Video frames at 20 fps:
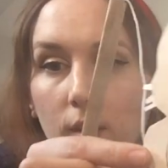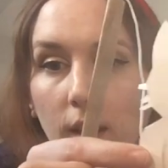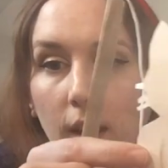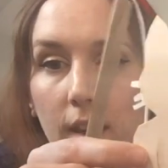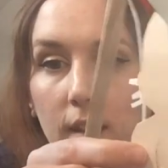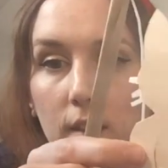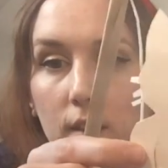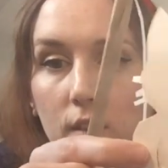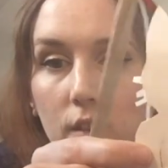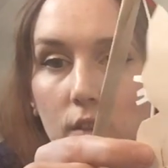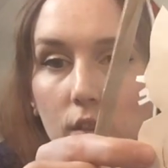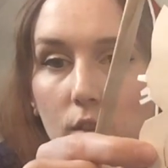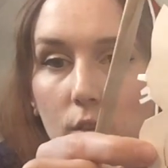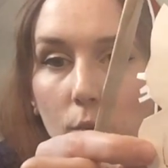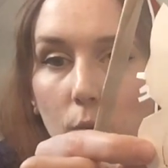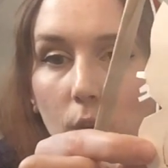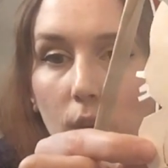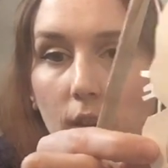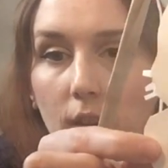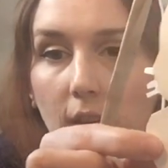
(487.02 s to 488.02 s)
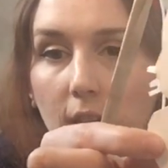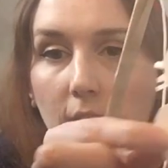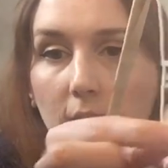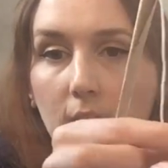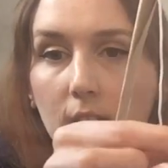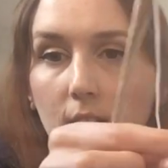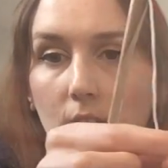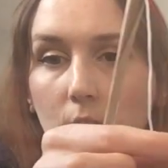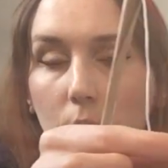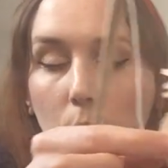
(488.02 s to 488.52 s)
Okay, so just one
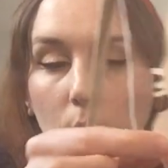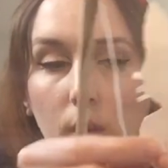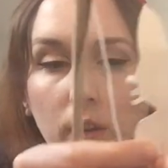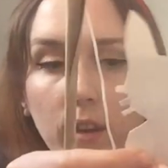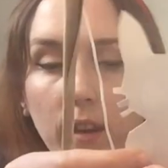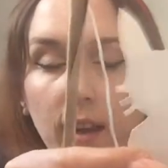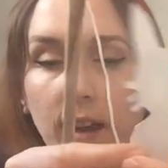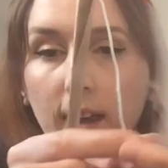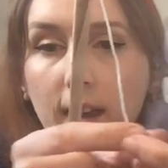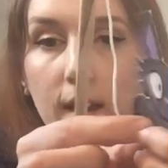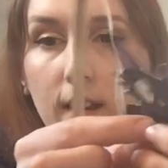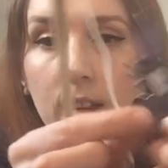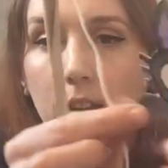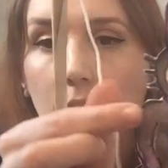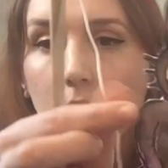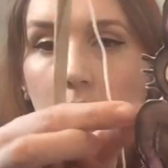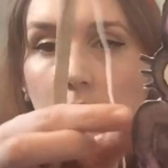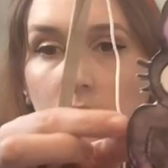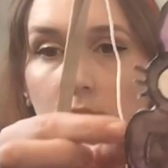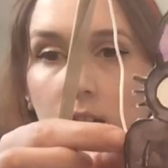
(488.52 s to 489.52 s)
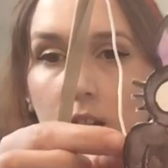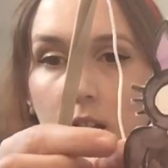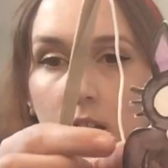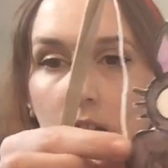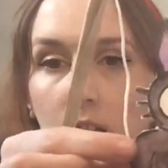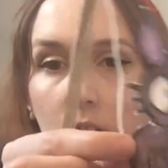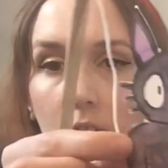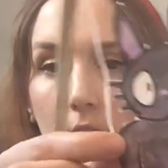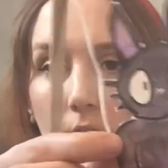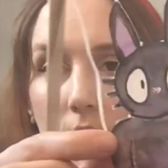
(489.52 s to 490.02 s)
there and one there
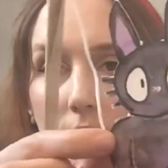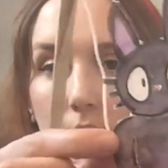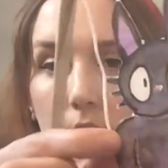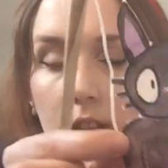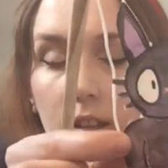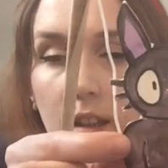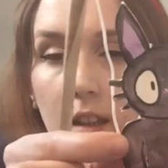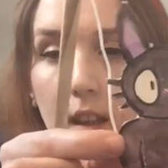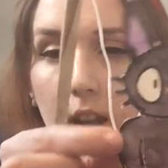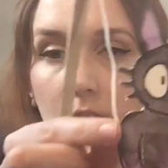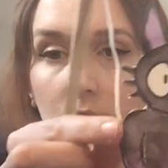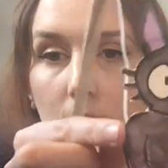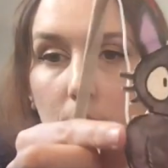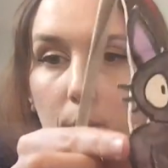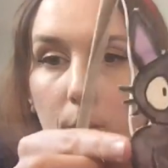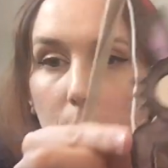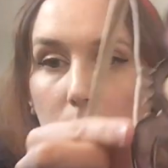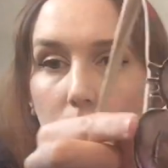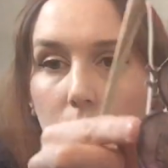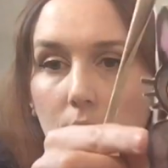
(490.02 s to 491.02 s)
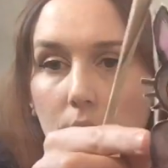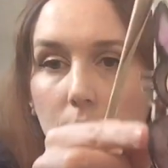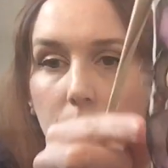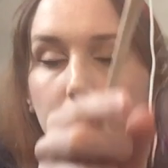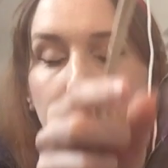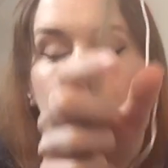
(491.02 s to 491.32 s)
under the arms.